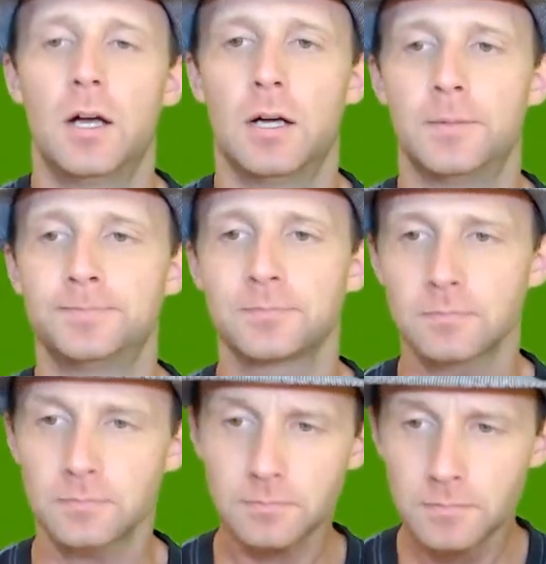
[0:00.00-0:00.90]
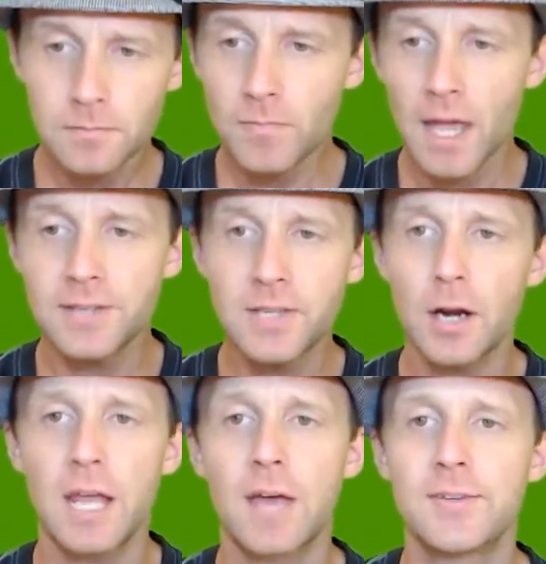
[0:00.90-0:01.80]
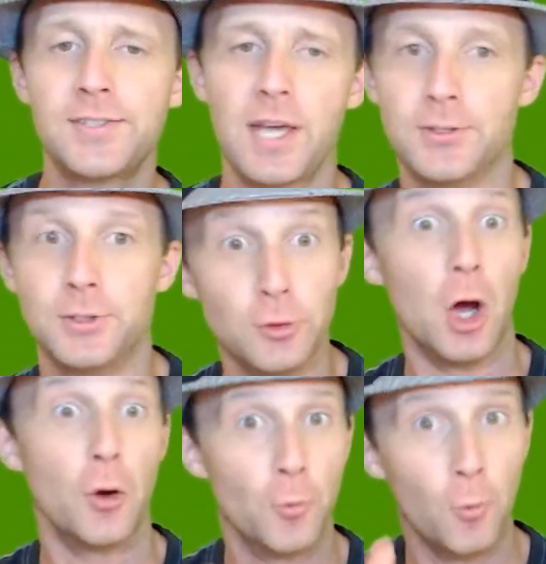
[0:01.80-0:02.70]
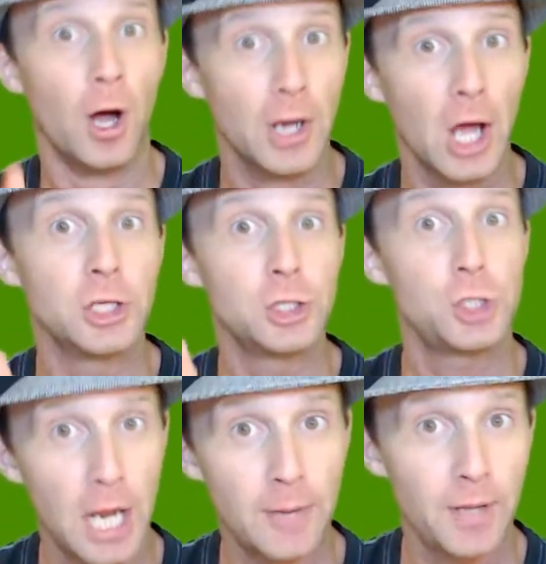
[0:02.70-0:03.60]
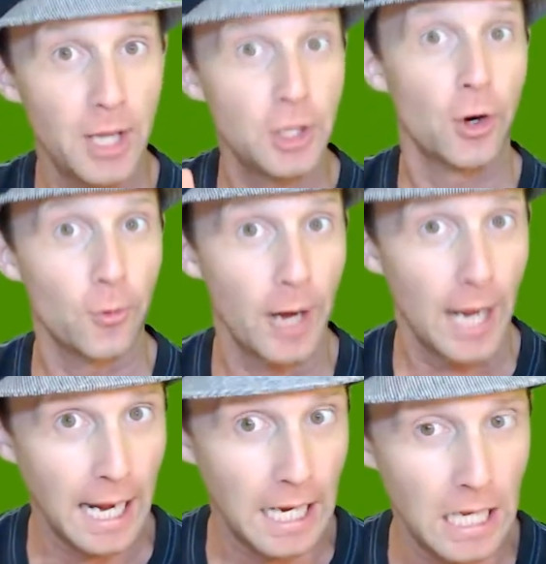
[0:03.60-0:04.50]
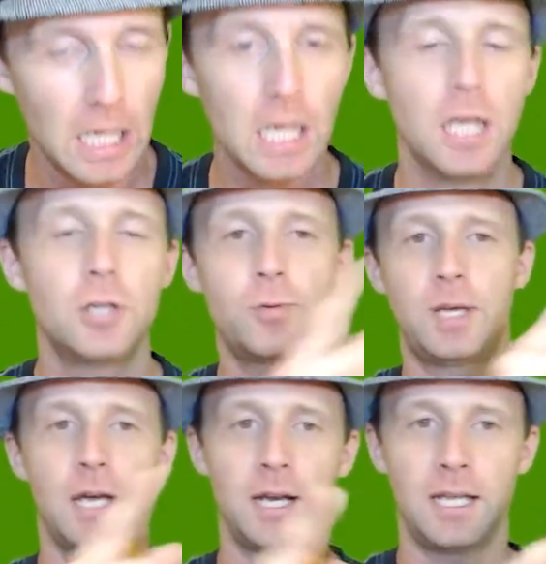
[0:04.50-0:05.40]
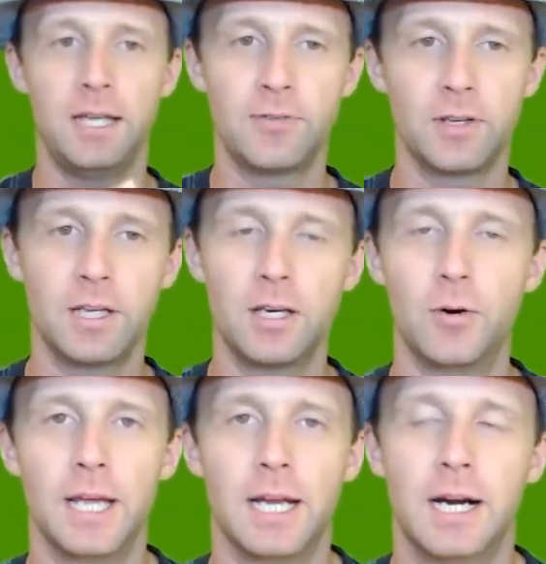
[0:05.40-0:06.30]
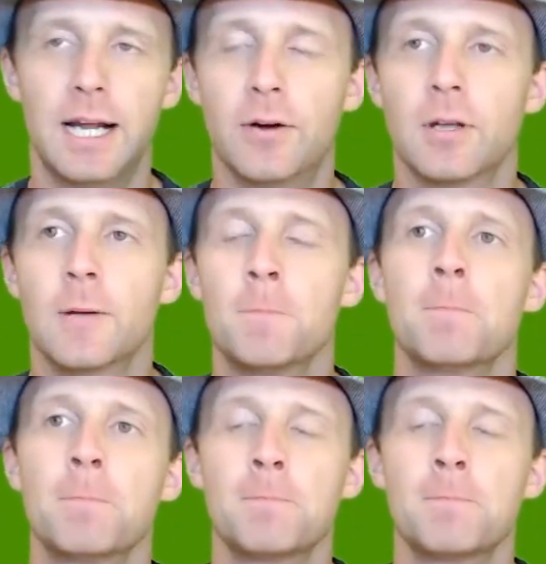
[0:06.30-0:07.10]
Um, as Karen Cabot says, you don't want a shape in your rag. It should be kind of evenly going in and out.